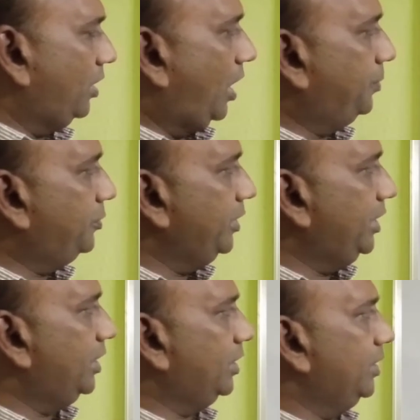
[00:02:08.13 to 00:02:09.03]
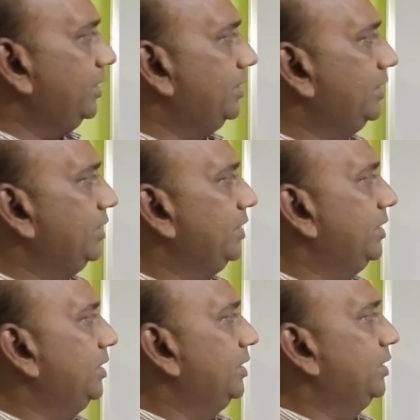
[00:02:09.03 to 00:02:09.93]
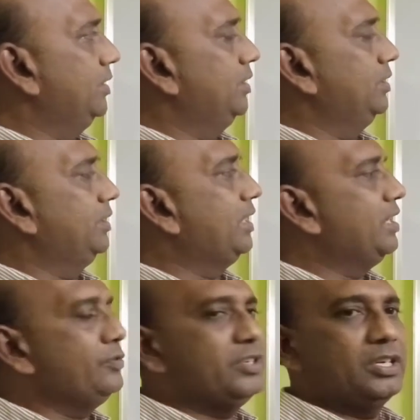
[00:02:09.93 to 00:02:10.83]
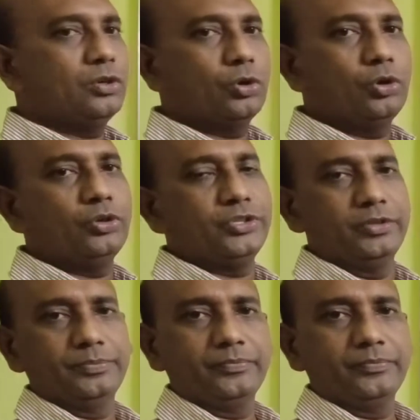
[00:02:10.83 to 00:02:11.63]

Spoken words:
up to here the division closed.